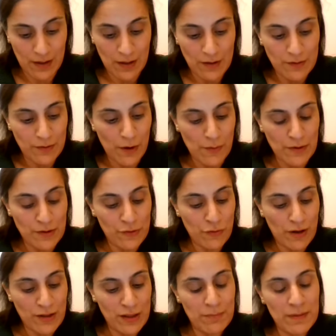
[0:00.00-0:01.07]
So it's
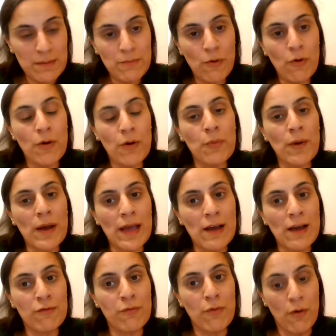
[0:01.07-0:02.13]
trying to be more
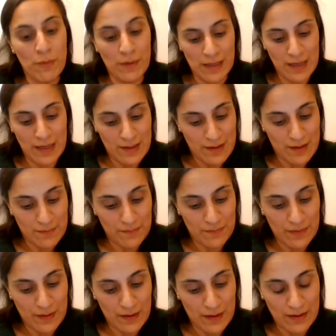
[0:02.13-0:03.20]
aware of what we eat
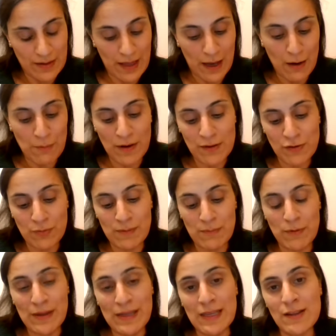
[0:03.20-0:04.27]
and how much we'll
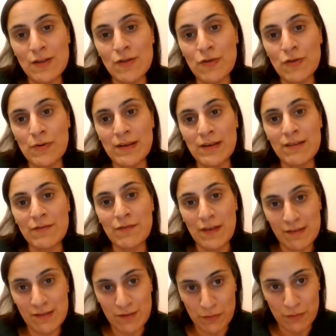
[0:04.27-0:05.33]
be eating during this
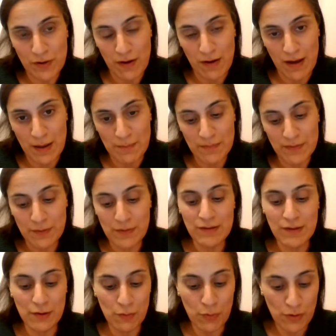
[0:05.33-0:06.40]
festival time. So it's
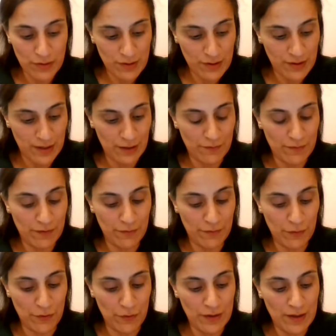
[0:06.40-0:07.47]
the quantity of the
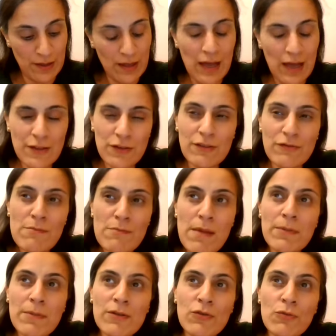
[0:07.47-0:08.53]
food. And just
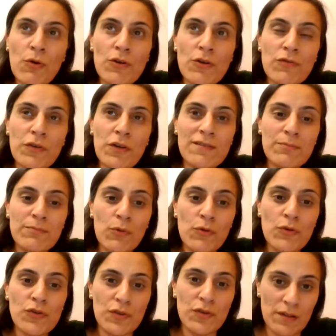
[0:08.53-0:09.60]
remember to watch for those
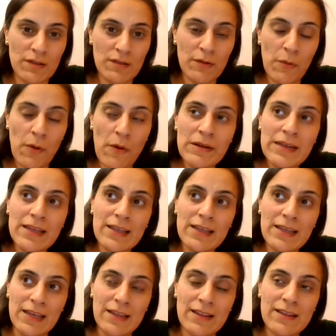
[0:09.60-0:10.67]
portions. So only
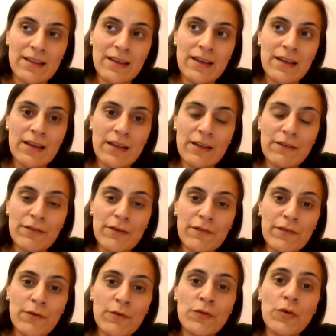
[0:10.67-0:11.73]
eat if you
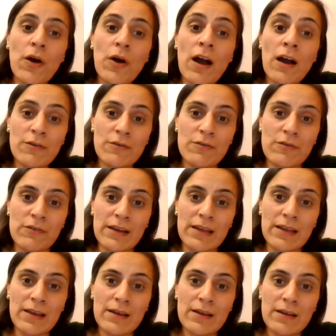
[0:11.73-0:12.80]
feel you're hungry.